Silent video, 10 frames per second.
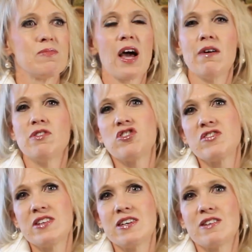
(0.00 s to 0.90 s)

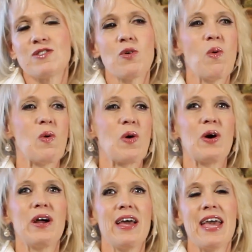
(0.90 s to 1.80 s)
covetousness
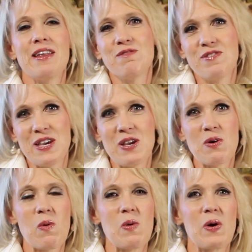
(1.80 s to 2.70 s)
or envy
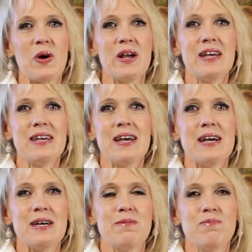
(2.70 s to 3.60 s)
or
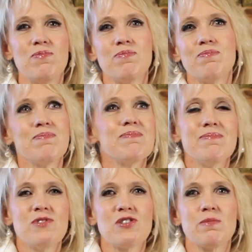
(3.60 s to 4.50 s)

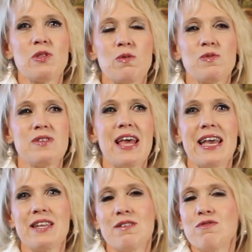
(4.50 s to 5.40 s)
just some of those
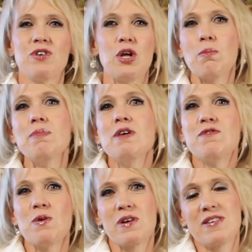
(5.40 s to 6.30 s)
negative,
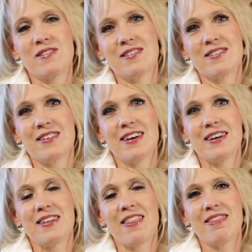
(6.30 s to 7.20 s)
me-focused
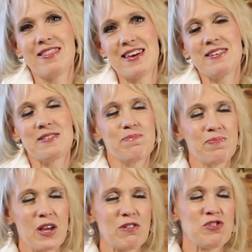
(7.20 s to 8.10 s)
things
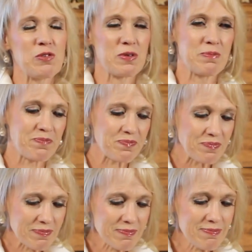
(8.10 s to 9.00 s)
in our children.
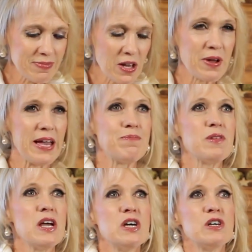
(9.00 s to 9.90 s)
Okay,
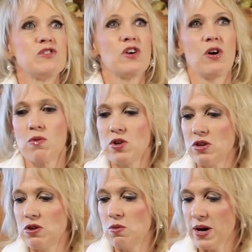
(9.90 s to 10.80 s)
so
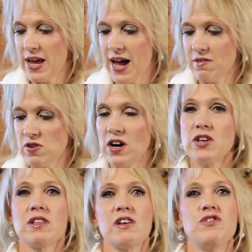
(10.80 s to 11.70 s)
you want to have on
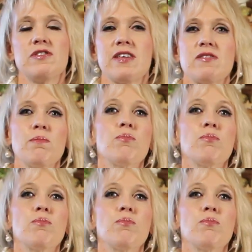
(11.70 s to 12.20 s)
your list, you just have some